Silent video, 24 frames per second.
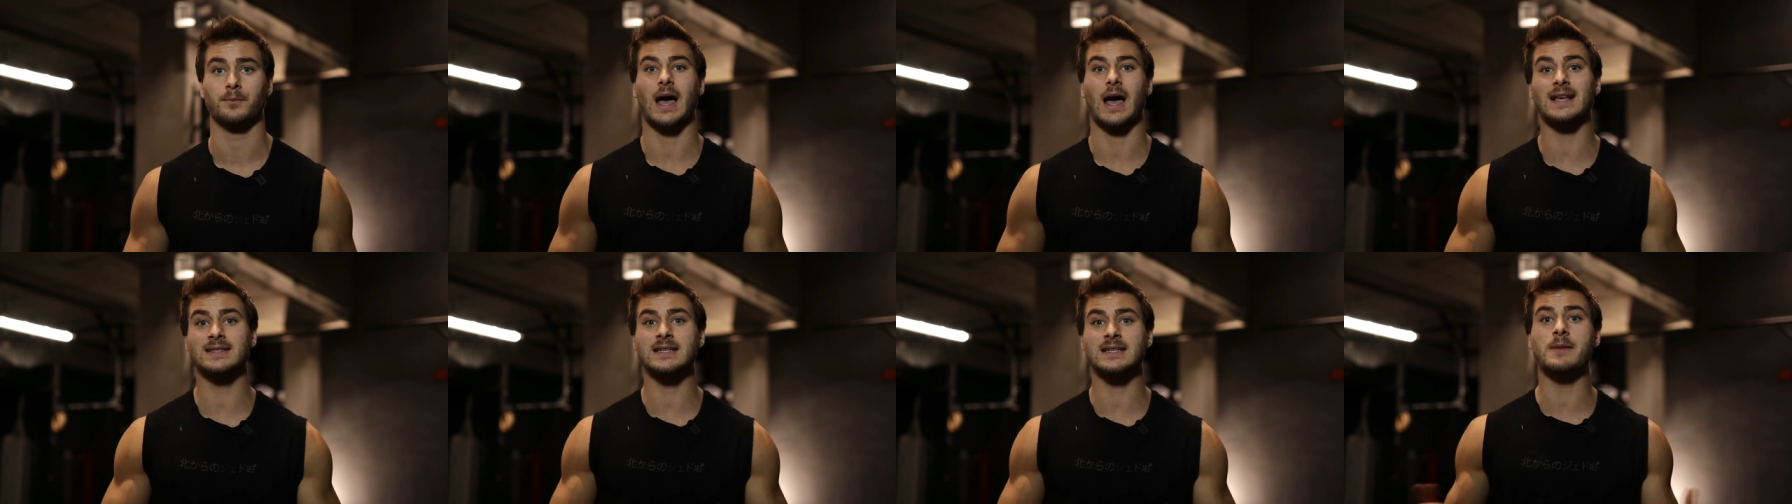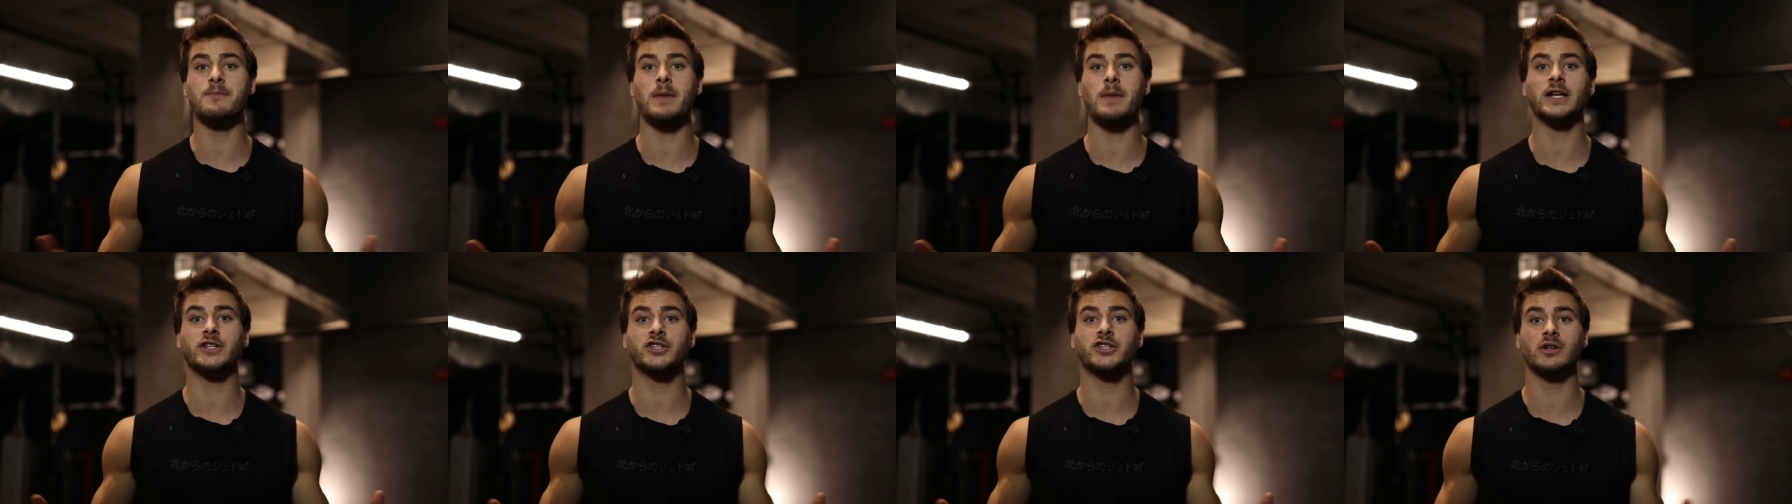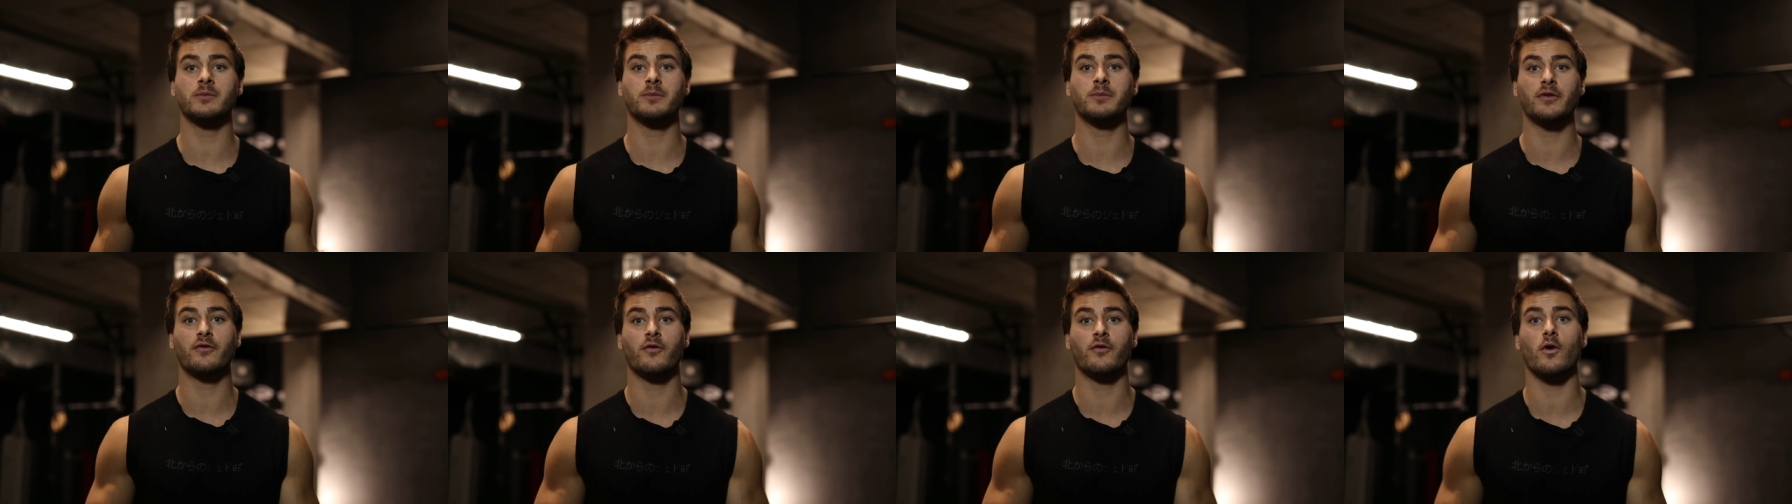As I
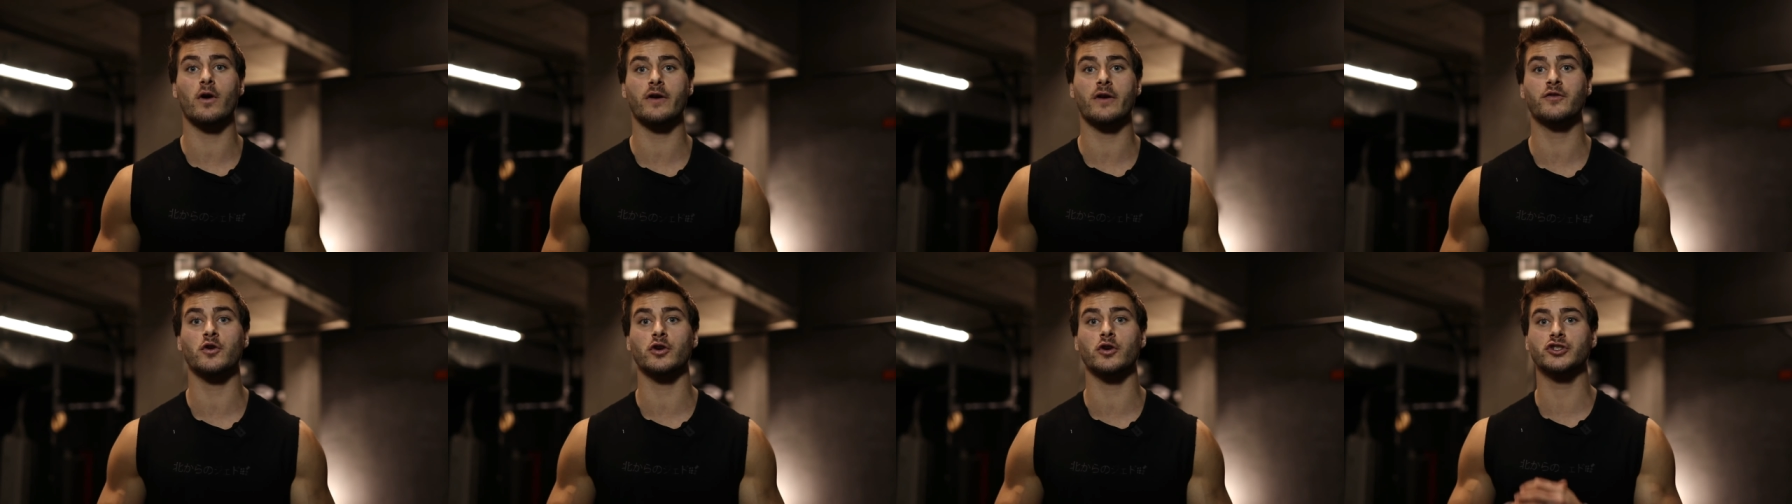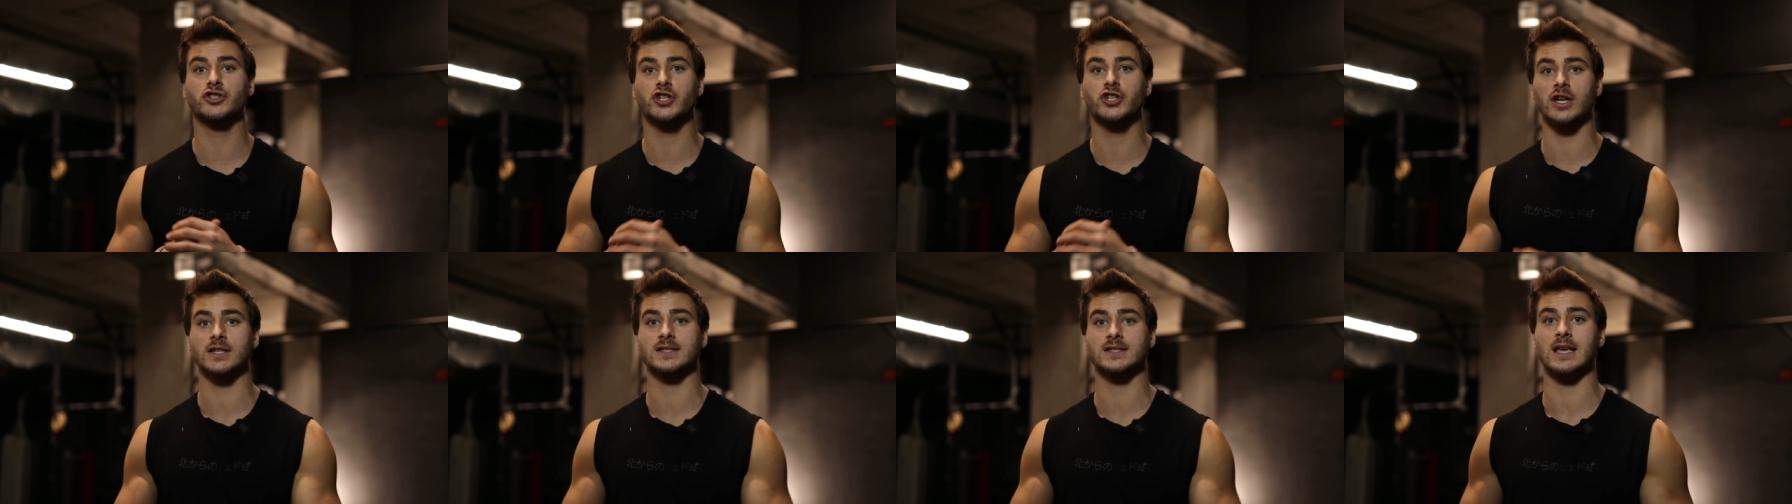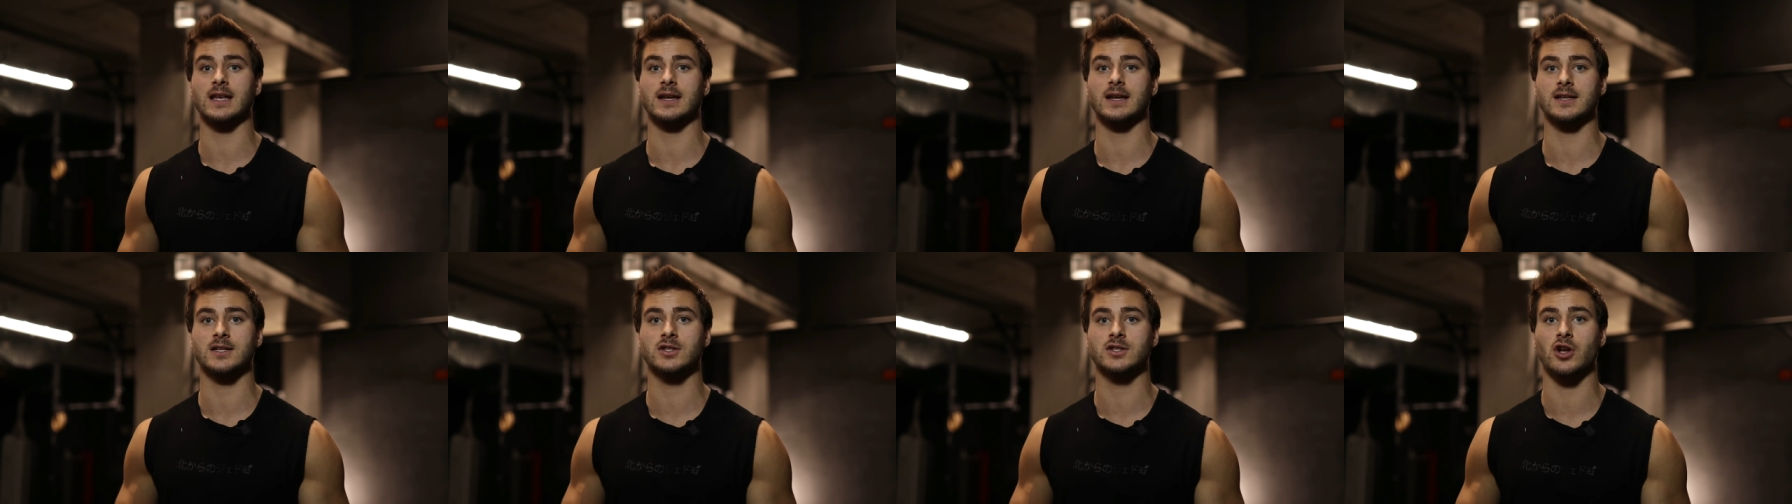mentioned before, if you're just
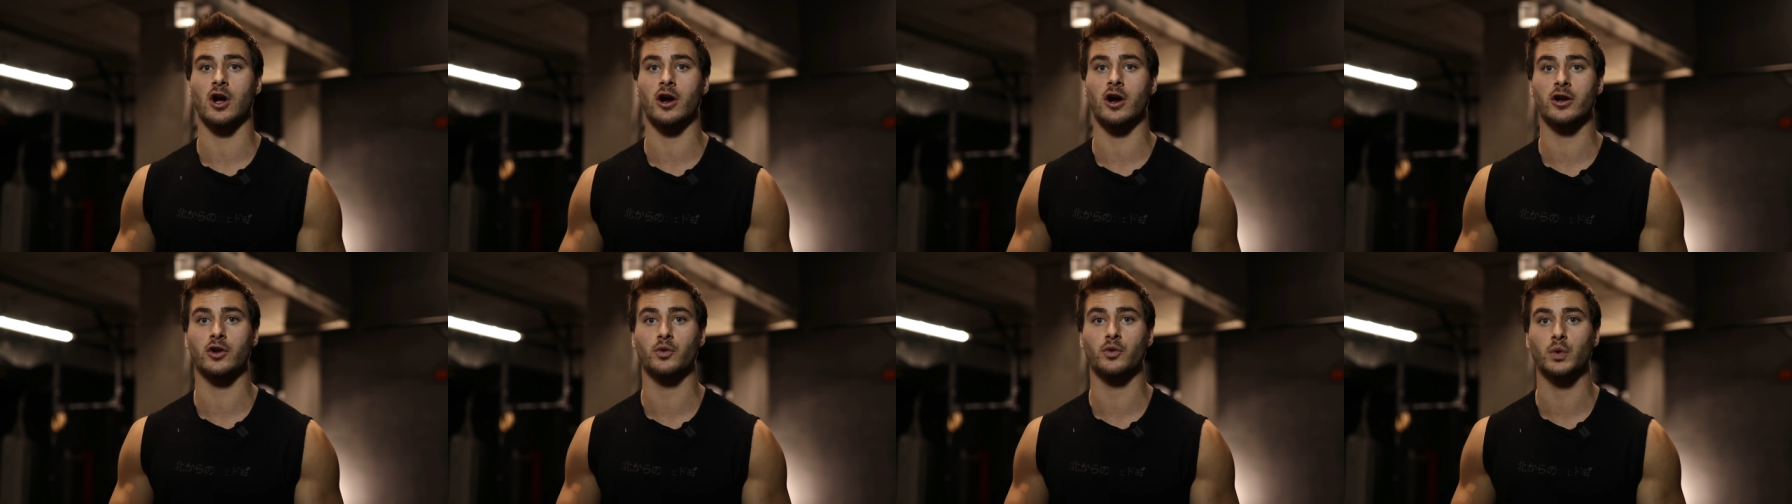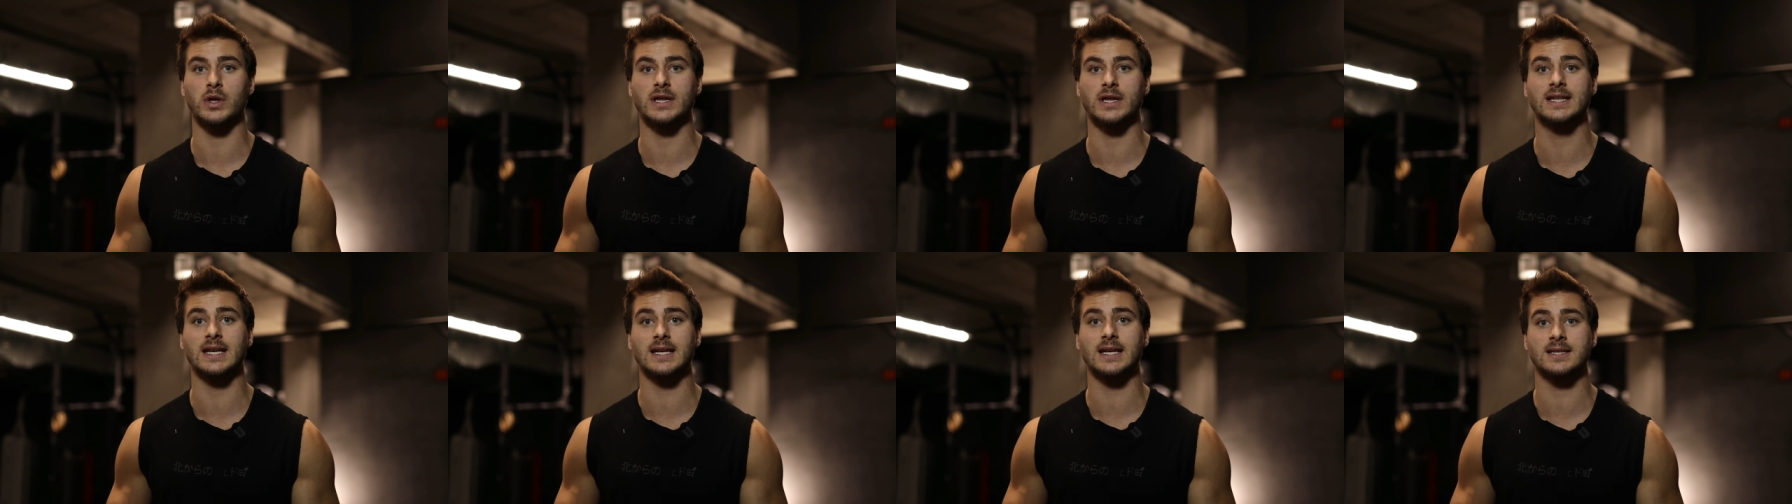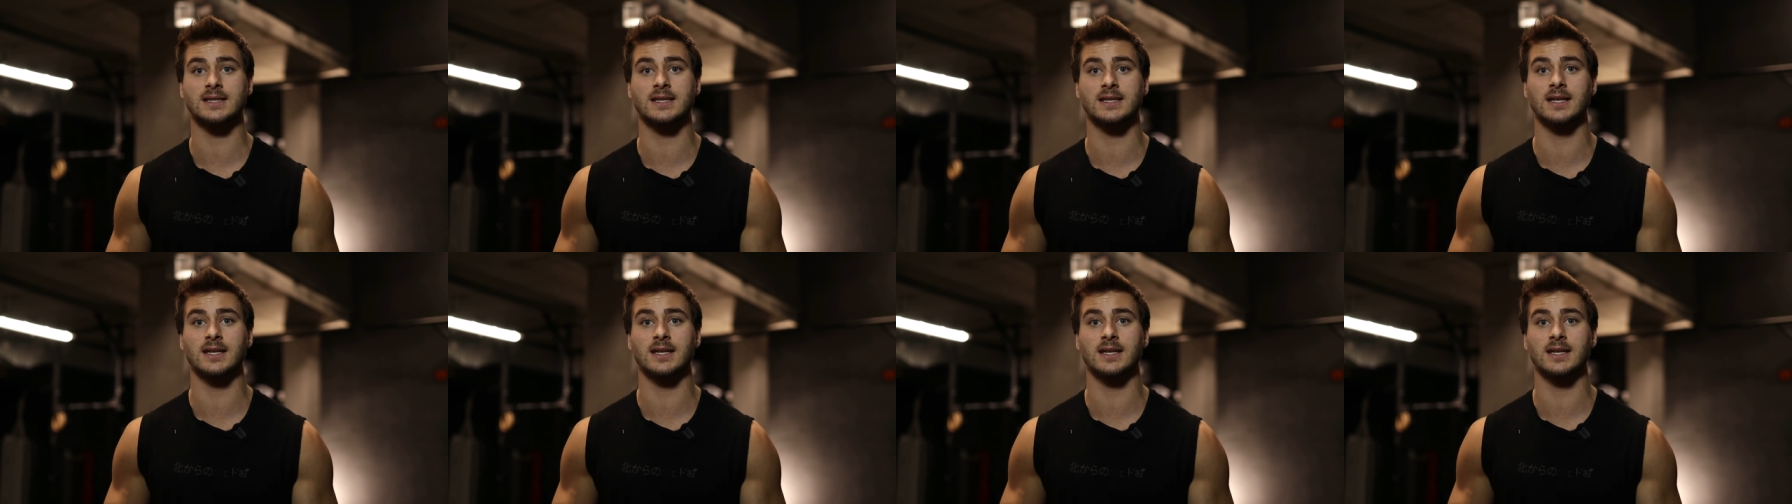getting started with these